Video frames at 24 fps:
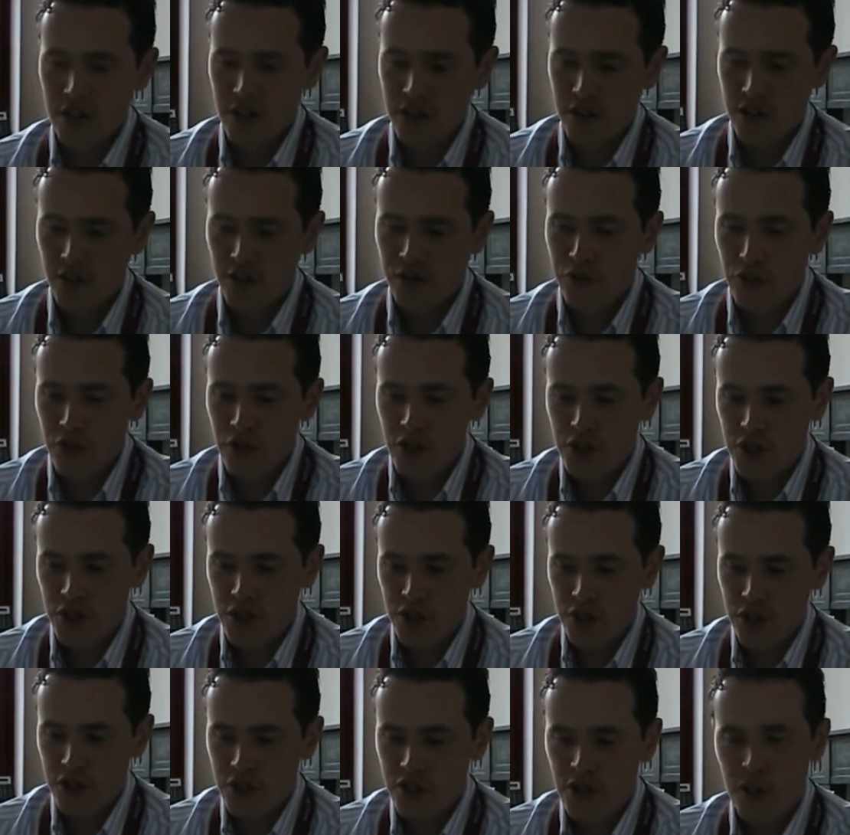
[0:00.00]
the first
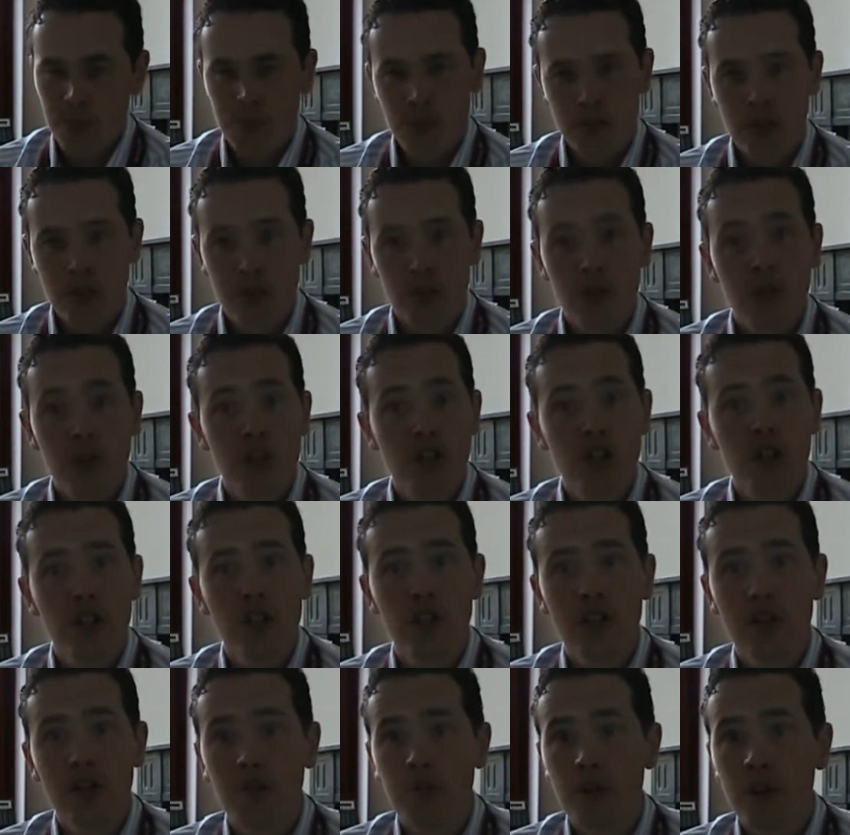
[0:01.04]
steps that we see in
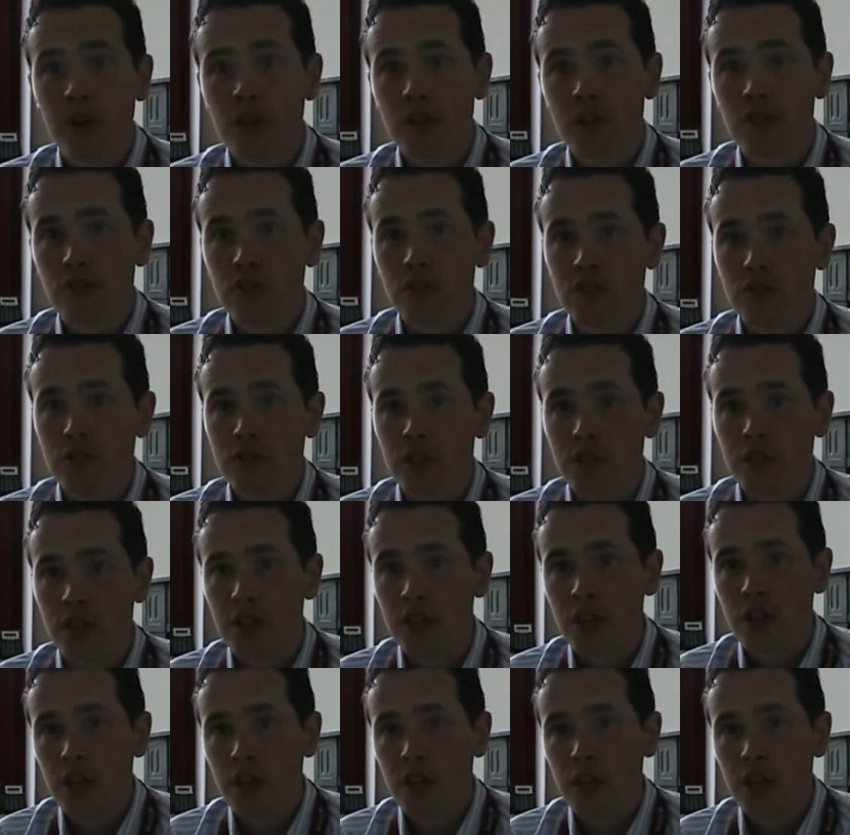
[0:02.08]
the market currently